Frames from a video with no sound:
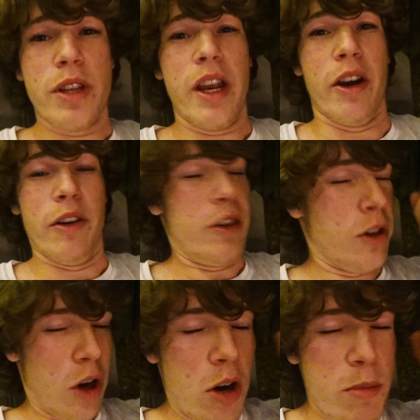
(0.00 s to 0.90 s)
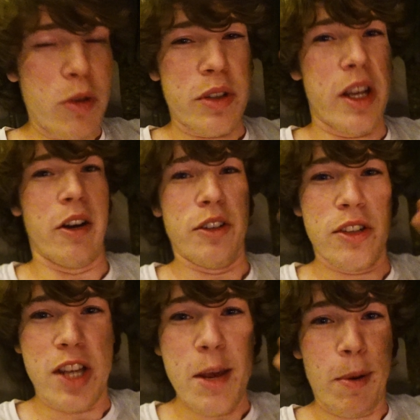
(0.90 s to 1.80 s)
there. You're almost there.
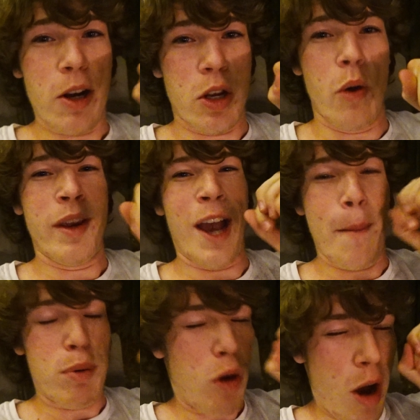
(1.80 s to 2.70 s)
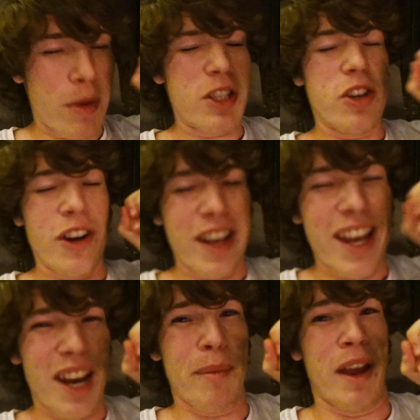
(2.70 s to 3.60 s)
Just keep on going. I promise you're gonna
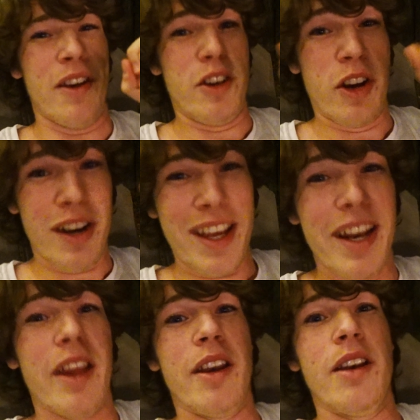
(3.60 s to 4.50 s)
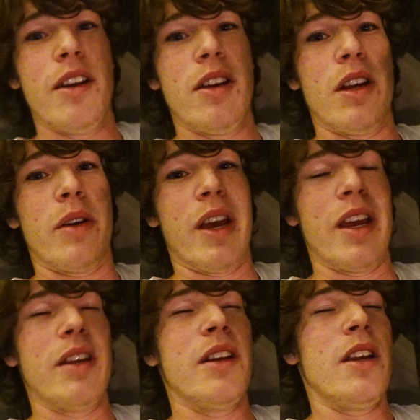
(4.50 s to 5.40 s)
hit it, man. You're gonna hit it.
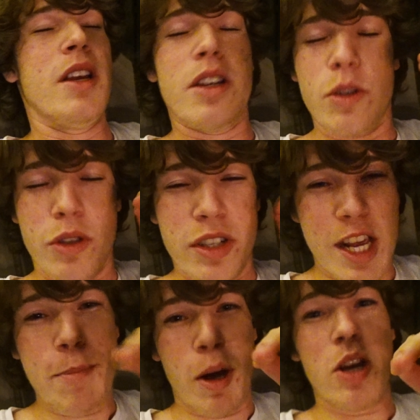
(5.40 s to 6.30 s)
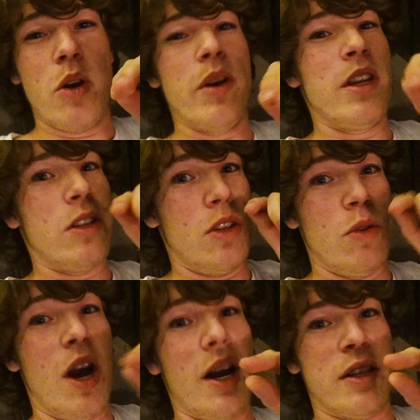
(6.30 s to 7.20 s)
Okay? So just keep on going. You
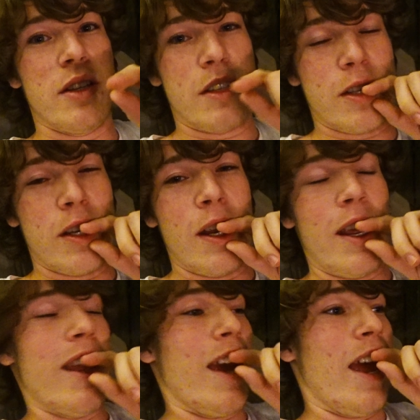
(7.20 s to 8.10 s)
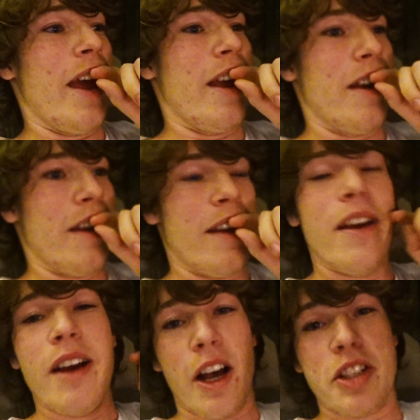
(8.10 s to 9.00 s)
got this. And
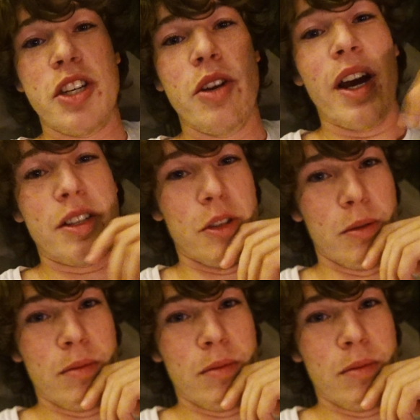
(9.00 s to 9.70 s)
I'll see you guys soon.